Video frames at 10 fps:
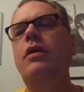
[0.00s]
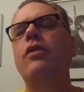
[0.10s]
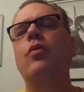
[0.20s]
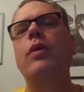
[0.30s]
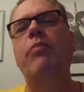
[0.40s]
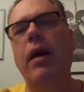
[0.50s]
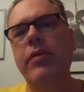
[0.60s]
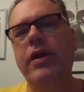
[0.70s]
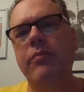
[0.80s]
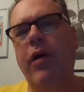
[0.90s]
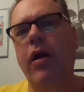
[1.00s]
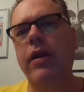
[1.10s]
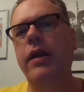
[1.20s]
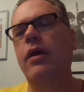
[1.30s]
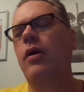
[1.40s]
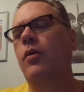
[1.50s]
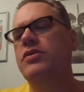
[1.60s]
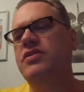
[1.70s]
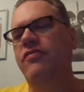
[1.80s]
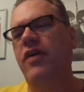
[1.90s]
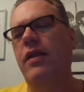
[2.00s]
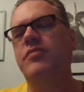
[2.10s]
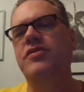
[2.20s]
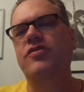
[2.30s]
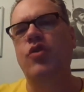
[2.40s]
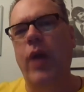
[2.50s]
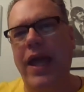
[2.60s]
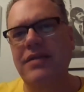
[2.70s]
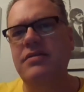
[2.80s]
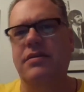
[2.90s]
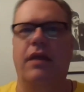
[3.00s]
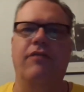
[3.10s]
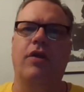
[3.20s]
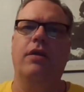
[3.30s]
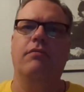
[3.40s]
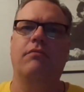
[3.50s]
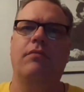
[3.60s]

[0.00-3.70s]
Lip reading: The Republican Party was developed to end slavery.